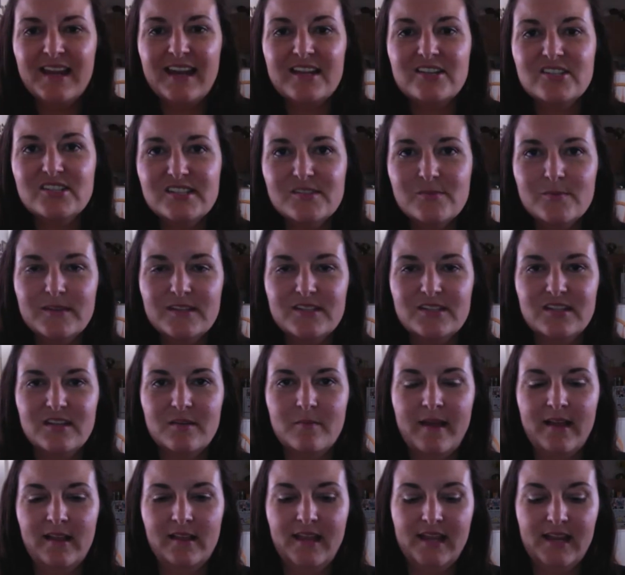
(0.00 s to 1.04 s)
I just wish that
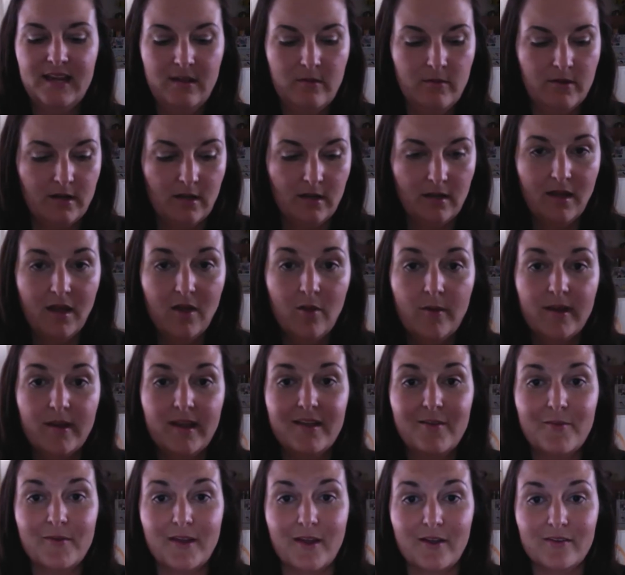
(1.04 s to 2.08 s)
my lighting went, oh wait,
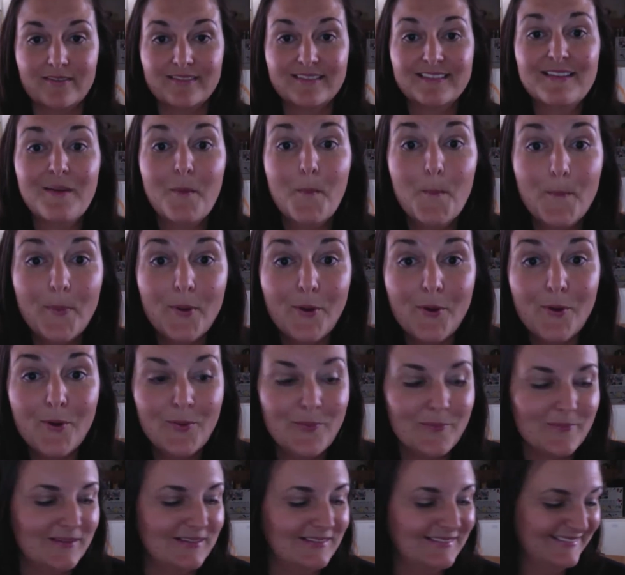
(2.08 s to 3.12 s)
here we go. Boom!